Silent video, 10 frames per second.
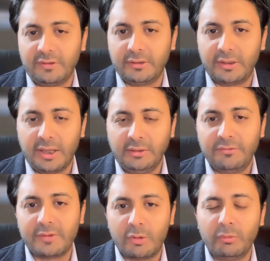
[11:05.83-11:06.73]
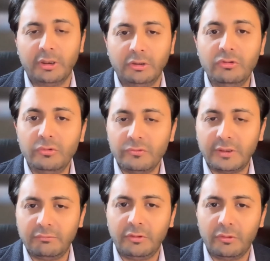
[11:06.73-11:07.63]
it, and this is how we're going to use it,
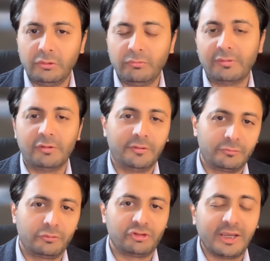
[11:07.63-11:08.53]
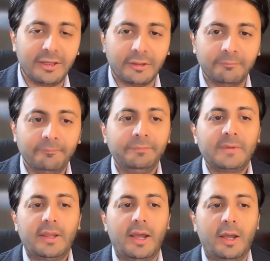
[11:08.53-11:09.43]
even though you've given us for check-in.
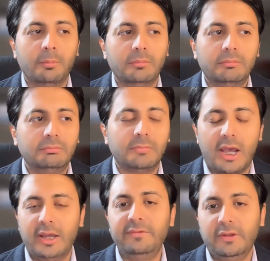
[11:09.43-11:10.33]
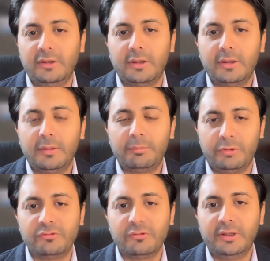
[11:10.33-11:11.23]
Um, I think
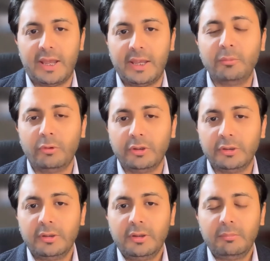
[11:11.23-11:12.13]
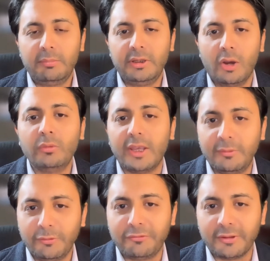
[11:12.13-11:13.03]
personally, I would be okay with